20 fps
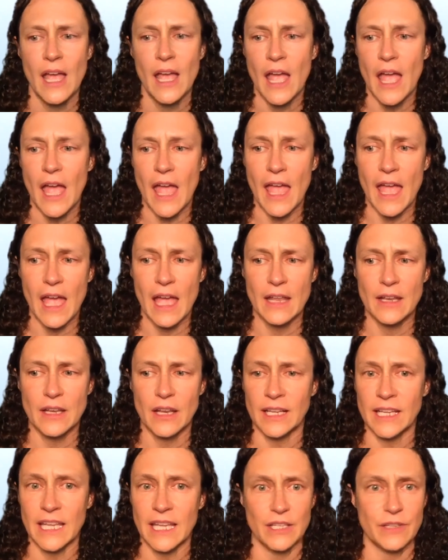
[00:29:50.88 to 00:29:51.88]
And
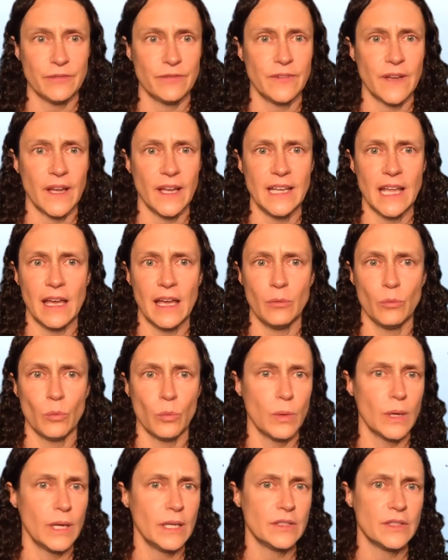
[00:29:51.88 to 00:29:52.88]
again, to find out
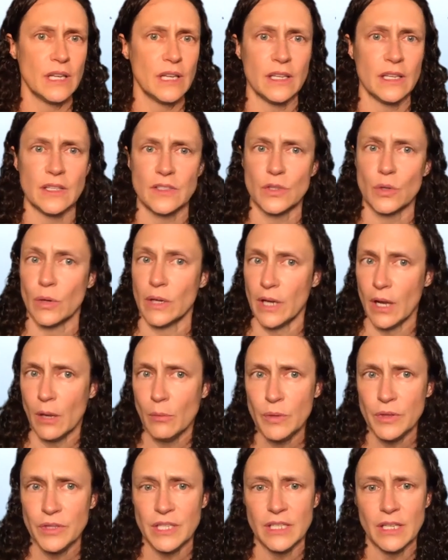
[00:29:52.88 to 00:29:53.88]
what is going on
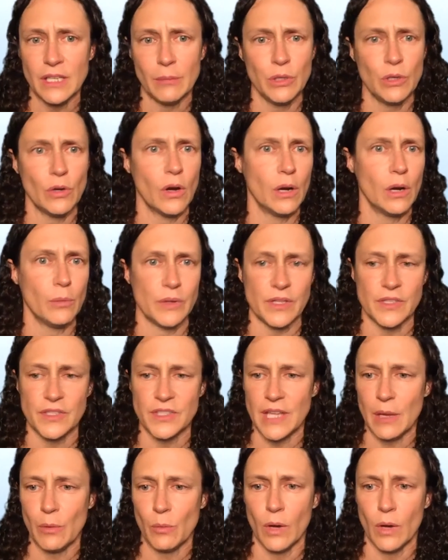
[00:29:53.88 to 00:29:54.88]
with DWR, with the
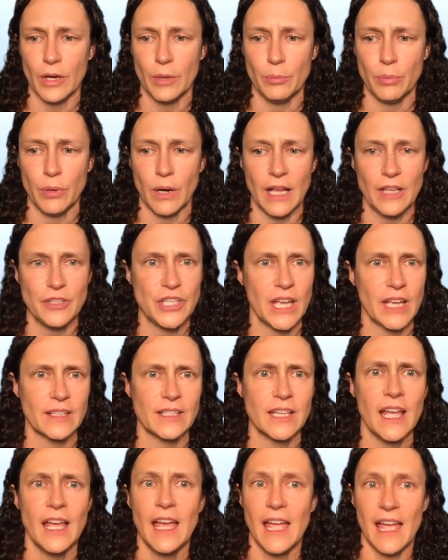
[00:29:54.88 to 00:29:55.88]
State Water
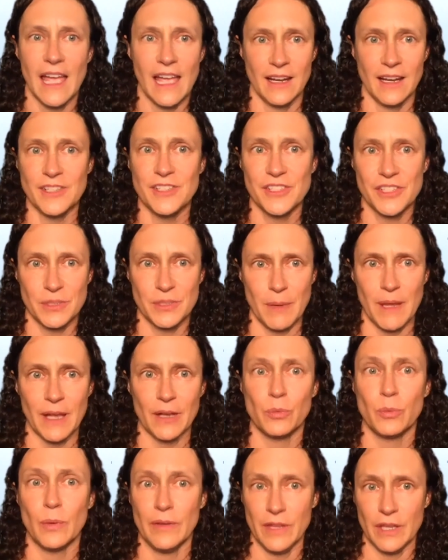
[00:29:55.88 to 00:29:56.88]
Project, and I
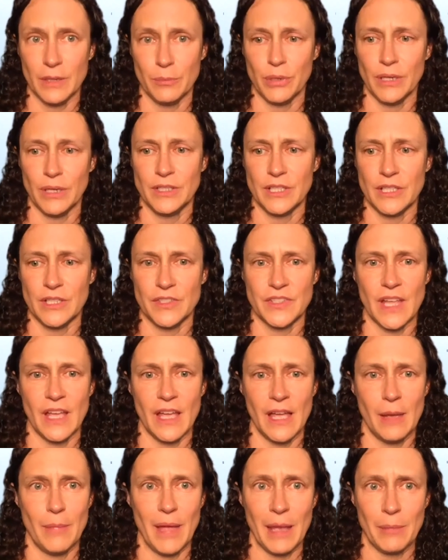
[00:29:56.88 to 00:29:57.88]
suspect when the apprentice
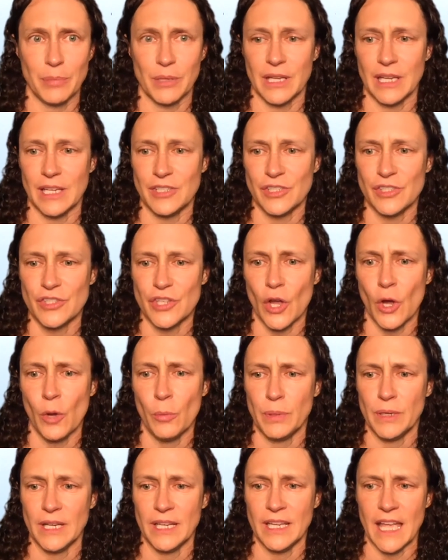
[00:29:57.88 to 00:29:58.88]
applications
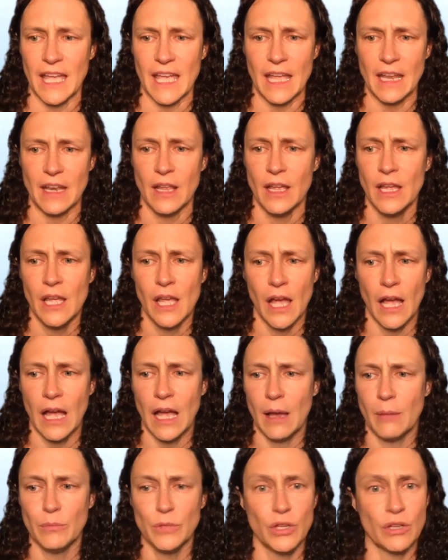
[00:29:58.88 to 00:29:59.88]
open again,
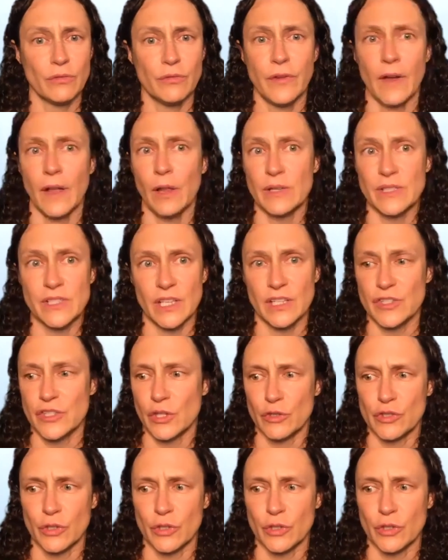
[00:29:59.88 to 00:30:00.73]
you can follow us on social